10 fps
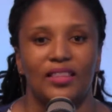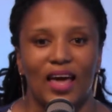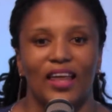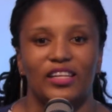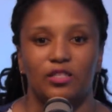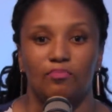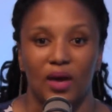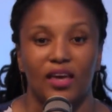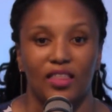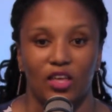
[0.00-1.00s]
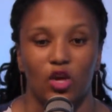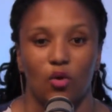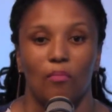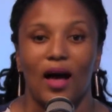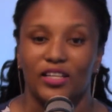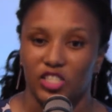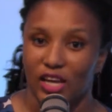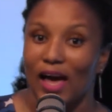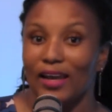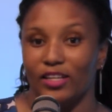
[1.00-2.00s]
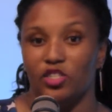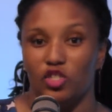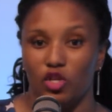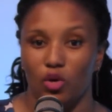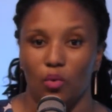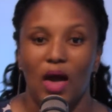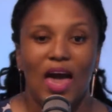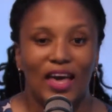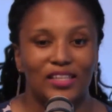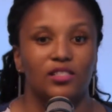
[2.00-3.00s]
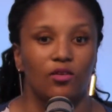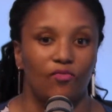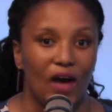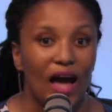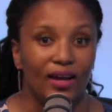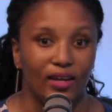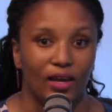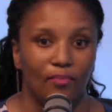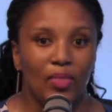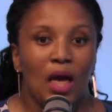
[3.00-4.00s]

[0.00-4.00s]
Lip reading: that is bigger than you, my challenge to you is to find it.